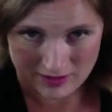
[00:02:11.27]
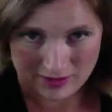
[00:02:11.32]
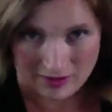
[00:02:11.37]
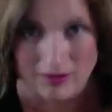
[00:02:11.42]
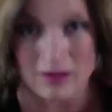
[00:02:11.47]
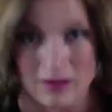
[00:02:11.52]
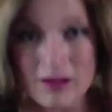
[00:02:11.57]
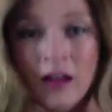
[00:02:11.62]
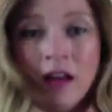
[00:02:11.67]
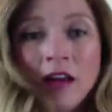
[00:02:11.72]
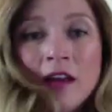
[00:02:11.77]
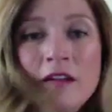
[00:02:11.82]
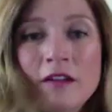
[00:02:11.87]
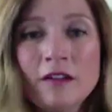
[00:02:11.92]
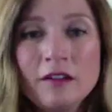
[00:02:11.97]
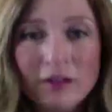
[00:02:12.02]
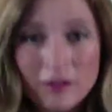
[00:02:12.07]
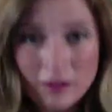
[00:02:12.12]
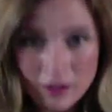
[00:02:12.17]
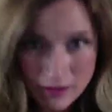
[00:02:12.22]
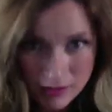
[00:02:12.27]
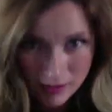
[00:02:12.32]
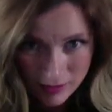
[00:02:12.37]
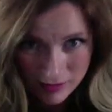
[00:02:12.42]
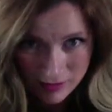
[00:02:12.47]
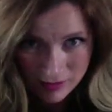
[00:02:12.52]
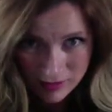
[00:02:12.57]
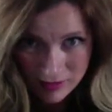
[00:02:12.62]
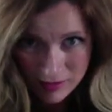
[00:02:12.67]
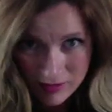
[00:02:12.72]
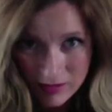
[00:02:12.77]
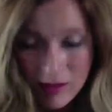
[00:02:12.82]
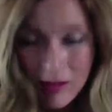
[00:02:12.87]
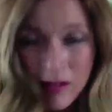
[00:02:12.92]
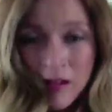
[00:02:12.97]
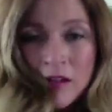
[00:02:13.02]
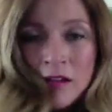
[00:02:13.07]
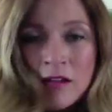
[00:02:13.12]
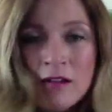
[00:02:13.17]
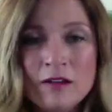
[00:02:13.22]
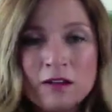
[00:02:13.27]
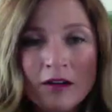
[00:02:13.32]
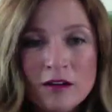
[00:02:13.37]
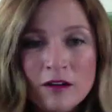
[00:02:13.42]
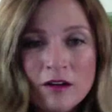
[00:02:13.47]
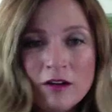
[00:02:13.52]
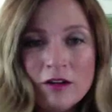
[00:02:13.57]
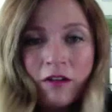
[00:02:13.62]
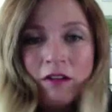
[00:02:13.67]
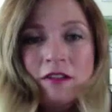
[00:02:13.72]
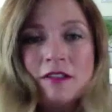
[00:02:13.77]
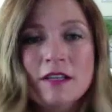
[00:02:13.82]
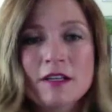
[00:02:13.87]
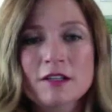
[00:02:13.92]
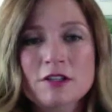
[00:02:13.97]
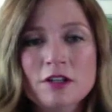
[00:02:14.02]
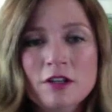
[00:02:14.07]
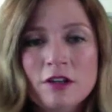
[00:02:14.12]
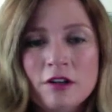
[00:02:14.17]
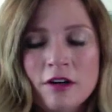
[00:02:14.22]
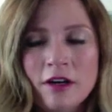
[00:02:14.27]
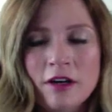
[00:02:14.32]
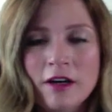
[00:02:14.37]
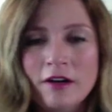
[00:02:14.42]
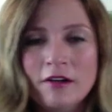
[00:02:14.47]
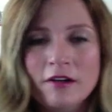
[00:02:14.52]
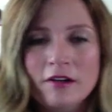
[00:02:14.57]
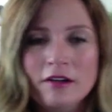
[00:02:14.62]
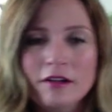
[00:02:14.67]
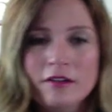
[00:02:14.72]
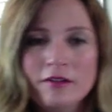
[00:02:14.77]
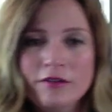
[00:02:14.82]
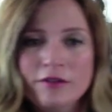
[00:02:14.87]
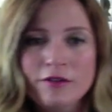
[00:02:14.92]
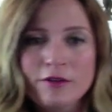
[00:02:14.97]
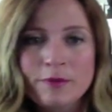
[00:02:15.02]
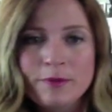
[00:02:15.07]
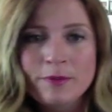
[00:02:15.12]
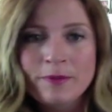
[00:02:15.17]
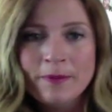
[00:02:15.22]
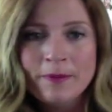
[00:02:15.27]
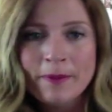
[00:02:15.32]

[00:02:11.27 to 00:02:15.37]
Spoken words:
and then you're going to section your hair off